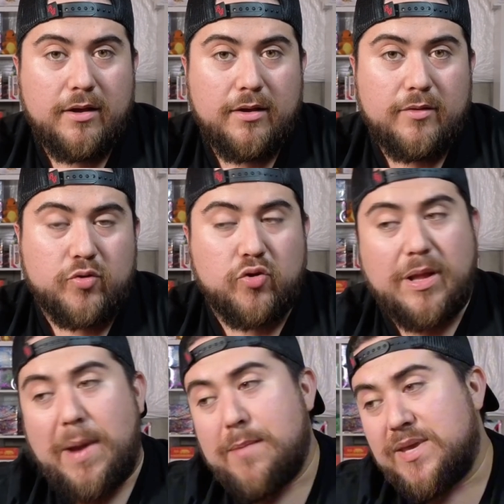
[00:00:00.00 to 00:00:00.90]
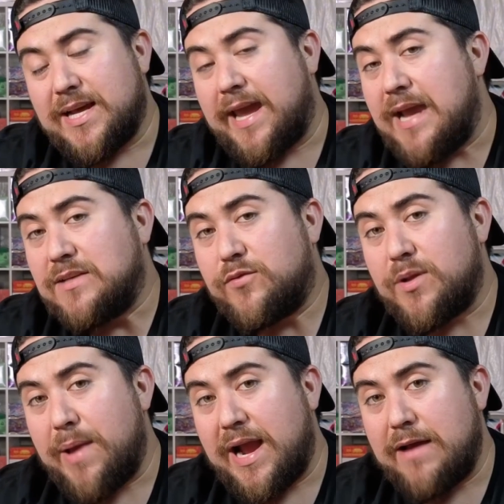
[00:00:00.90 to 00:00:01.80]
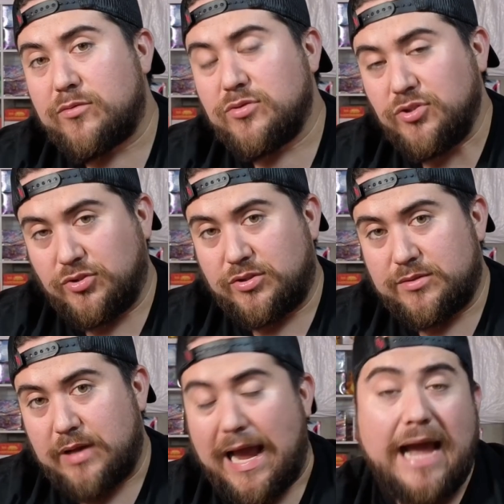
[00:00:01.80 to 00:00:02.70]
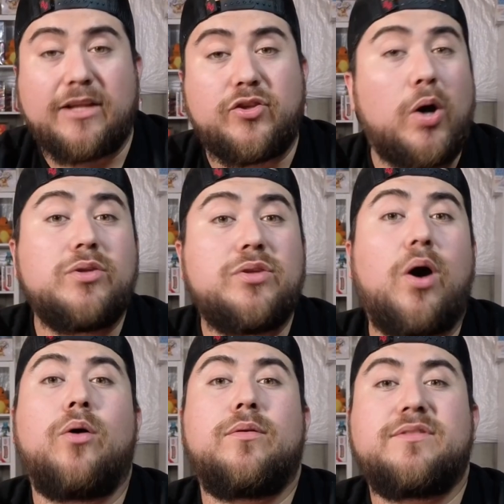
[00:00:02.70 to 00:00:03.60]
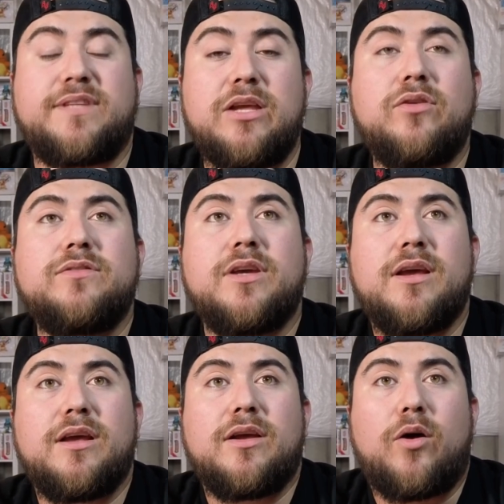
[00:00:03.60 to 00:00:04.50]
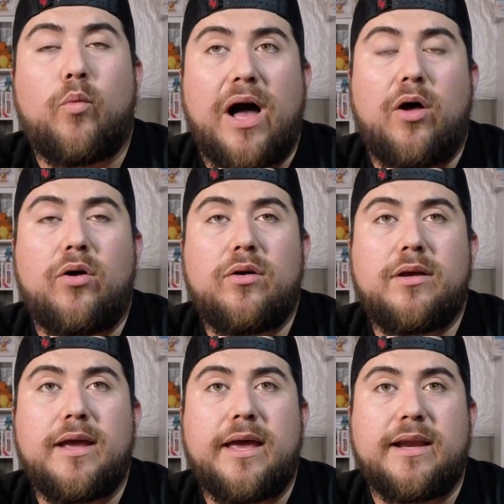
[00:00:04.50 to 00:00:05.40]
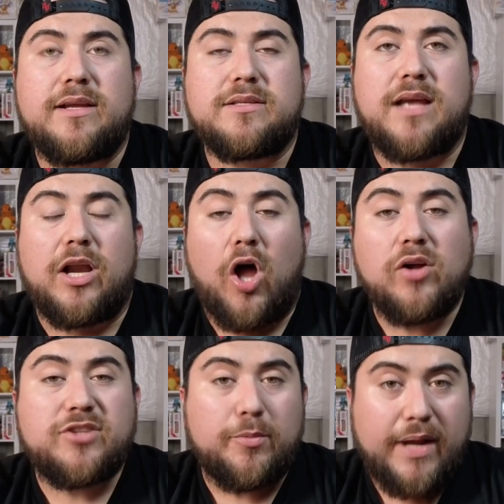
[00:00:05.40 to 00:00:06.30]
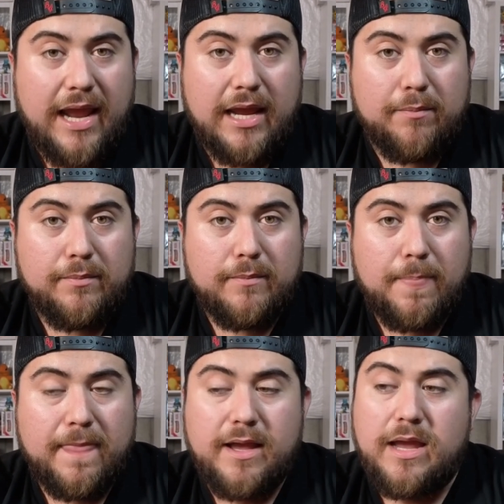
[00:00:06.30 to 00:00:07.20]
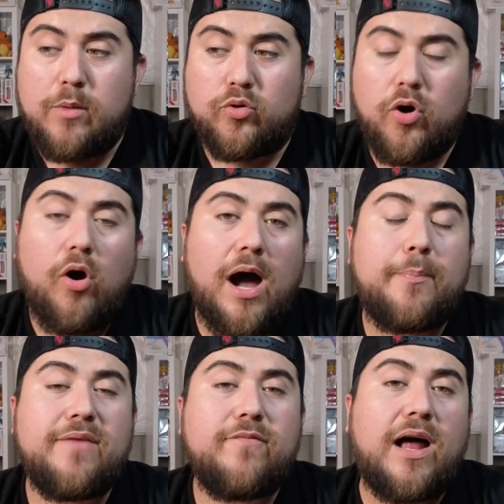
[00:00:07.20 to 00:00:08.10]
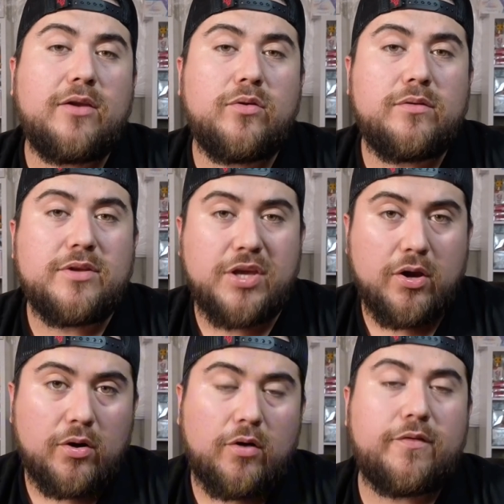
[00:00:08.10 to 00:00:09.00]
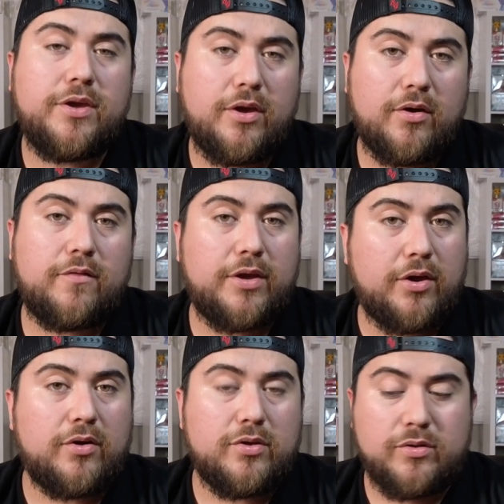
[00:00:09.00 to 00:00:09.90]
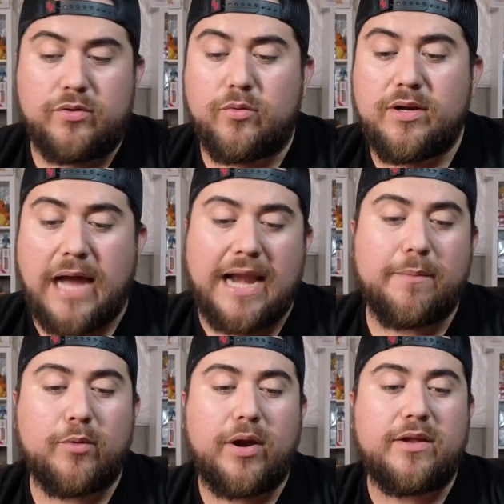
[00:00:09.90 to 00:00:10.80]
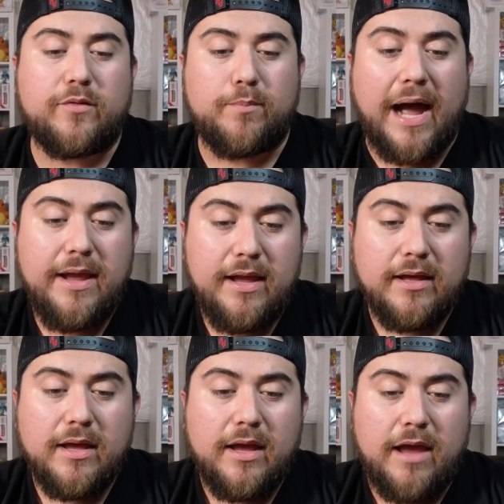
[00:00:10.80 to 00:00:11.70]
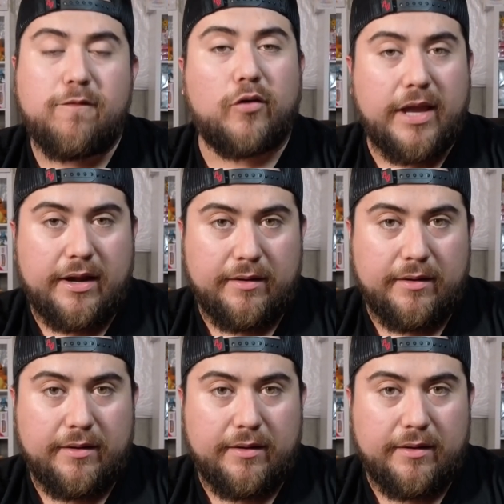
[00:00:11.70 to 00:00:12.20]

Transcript: You know, that may be the case for the Mega Evolutions. I don't know. Sealed, while it is a long-term game, it will go up in value year over year over year. You gotta be ready to buy it and forget it.